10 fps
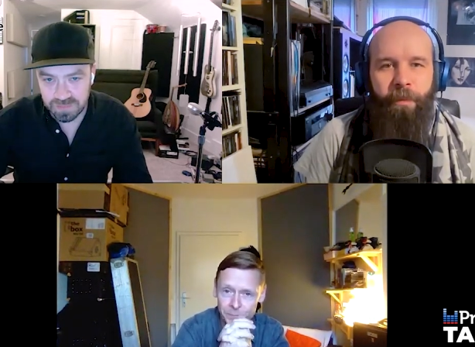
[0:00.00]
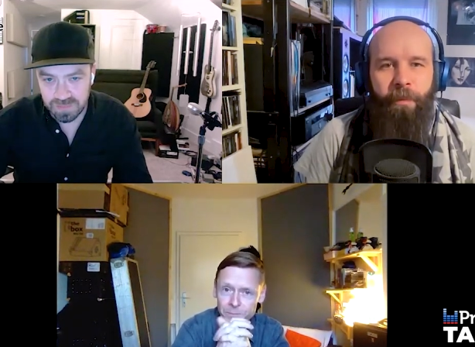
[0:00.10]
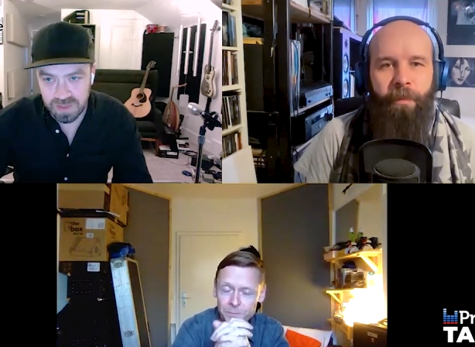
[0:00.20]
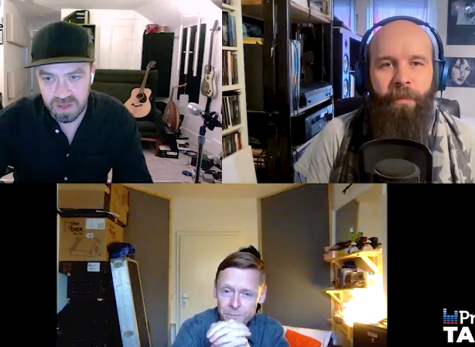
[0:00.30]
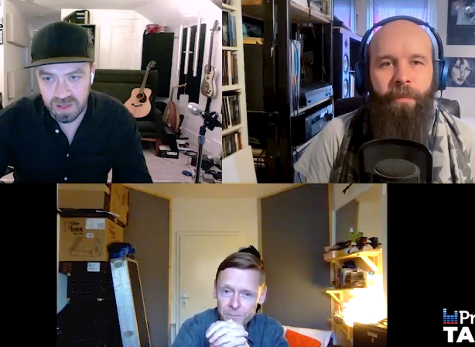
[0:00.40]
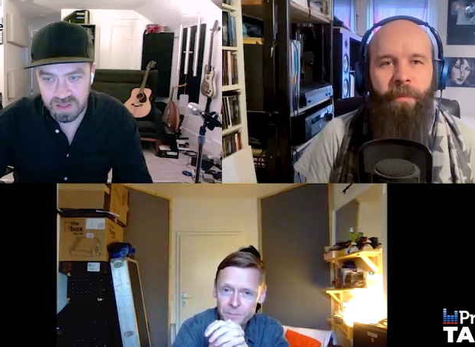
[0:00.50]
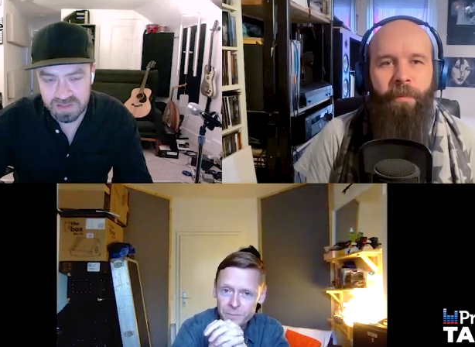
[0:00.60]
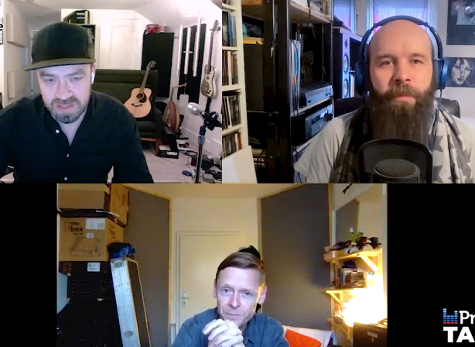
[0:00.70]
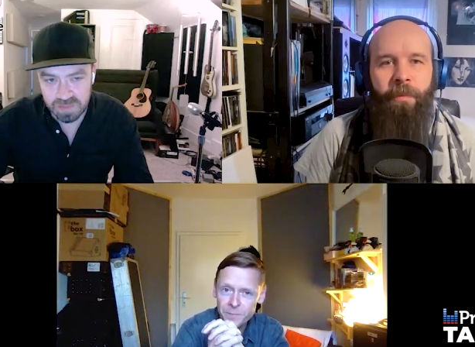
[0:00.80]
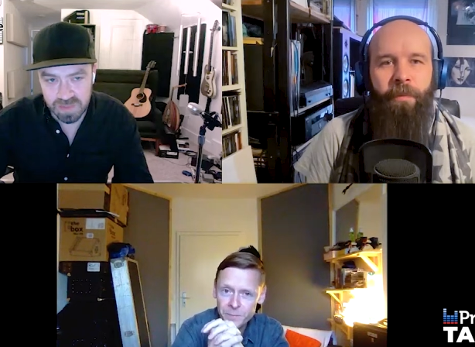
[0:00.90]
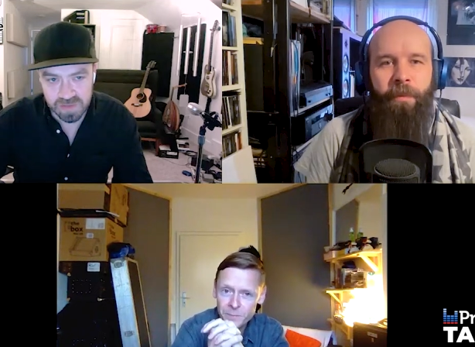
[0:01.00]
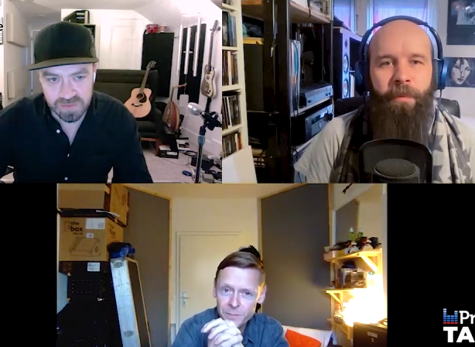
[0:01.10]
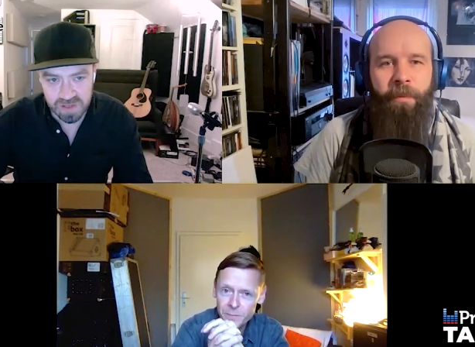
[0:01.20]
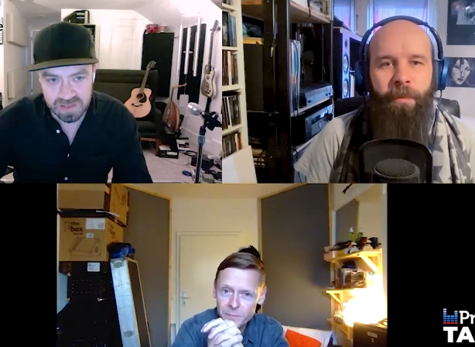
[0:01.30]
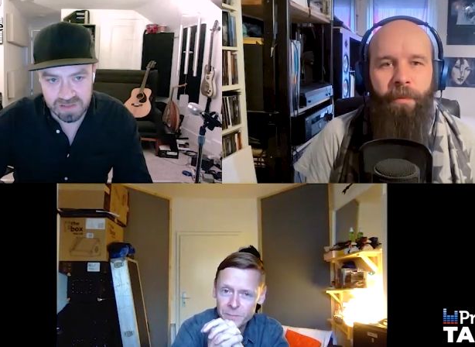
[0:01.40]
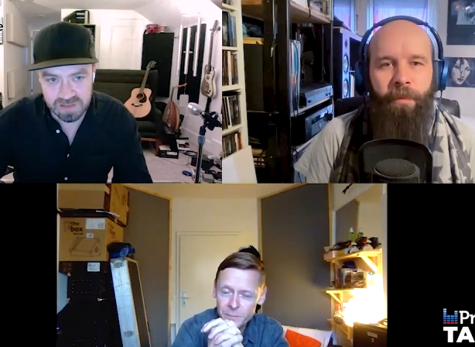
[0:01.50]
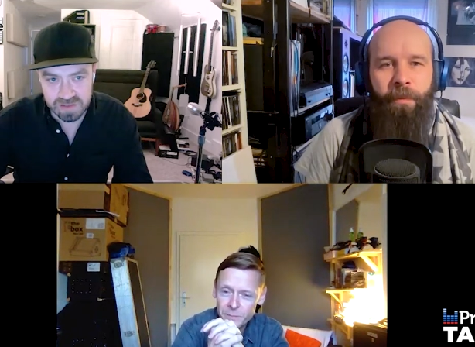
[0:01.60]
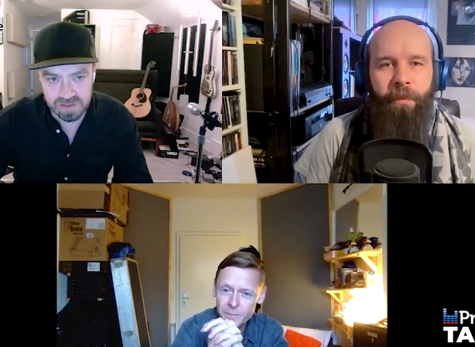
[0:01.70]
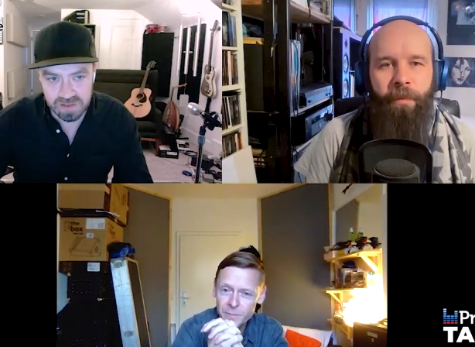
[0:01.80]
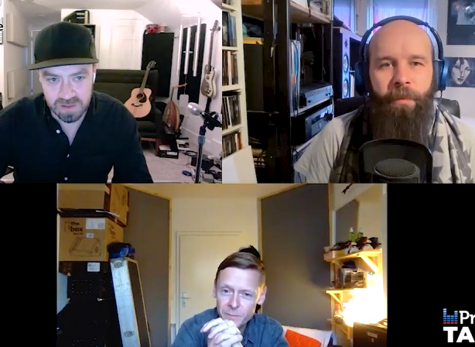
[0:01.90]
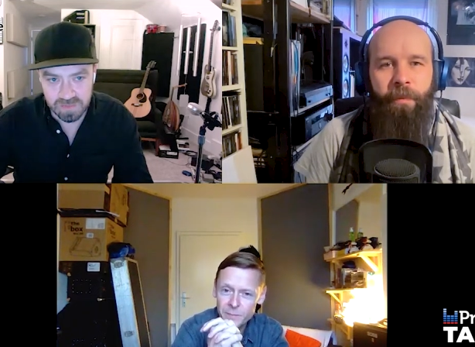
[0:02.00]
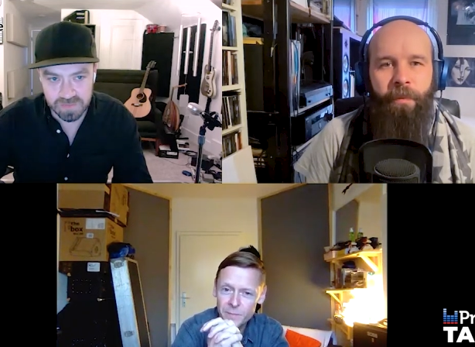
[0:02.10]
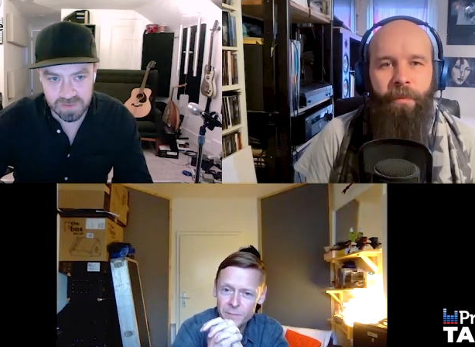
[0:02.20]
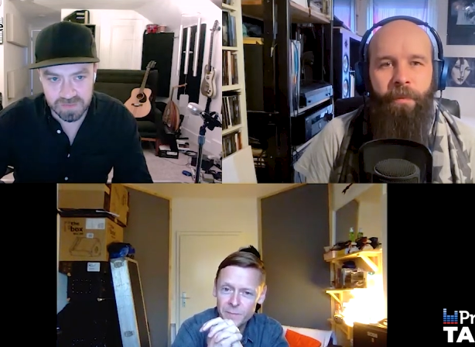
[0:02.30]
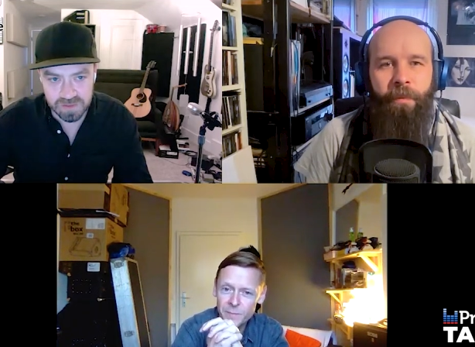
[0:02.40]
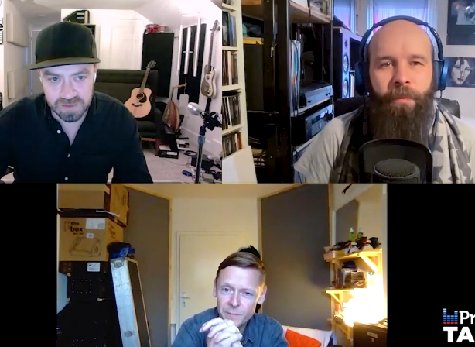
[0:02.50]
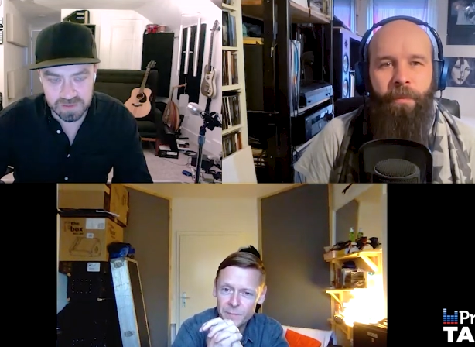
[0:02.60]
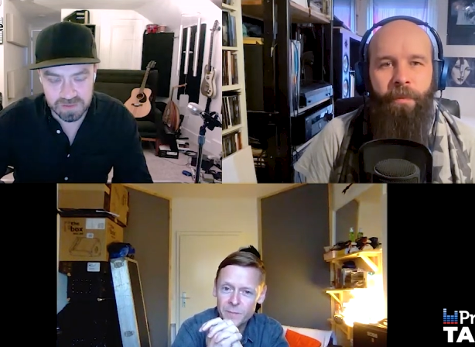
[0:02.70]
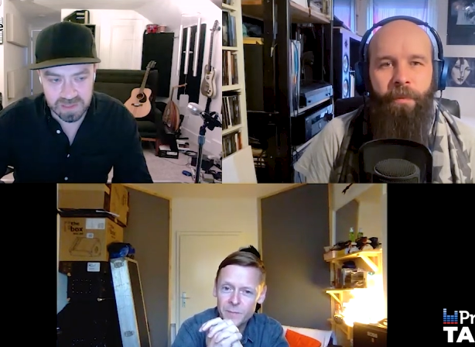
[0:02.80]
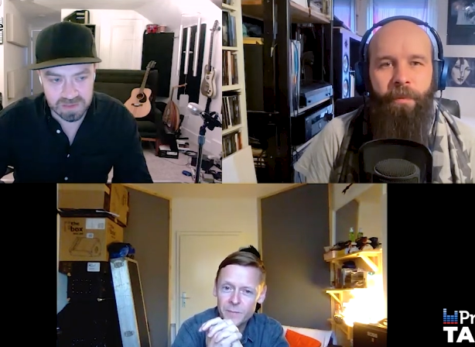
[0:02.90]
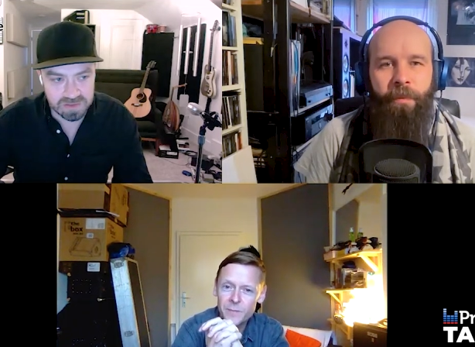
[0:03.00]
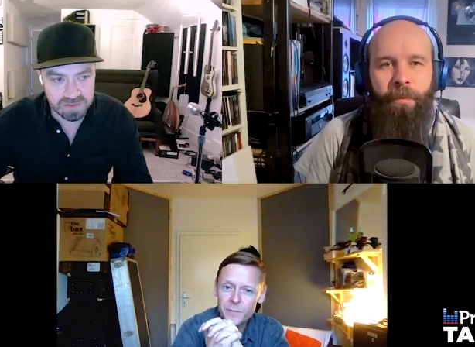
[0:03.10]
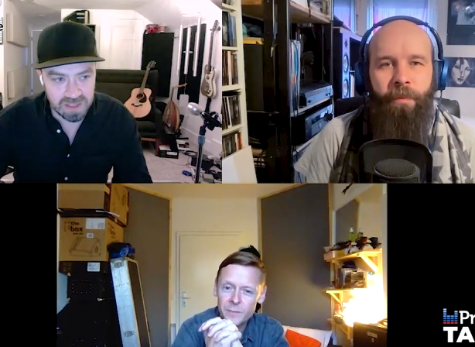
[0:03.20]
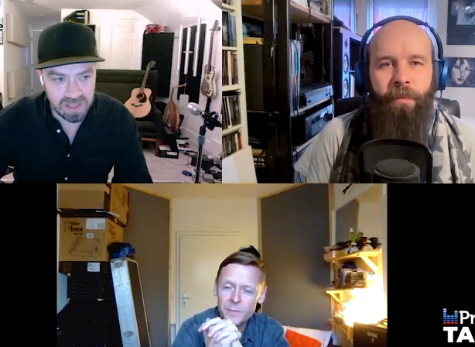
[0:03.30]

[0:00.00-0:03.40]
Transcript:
Speaker 1: uh, Dead Butterflies off off the new record.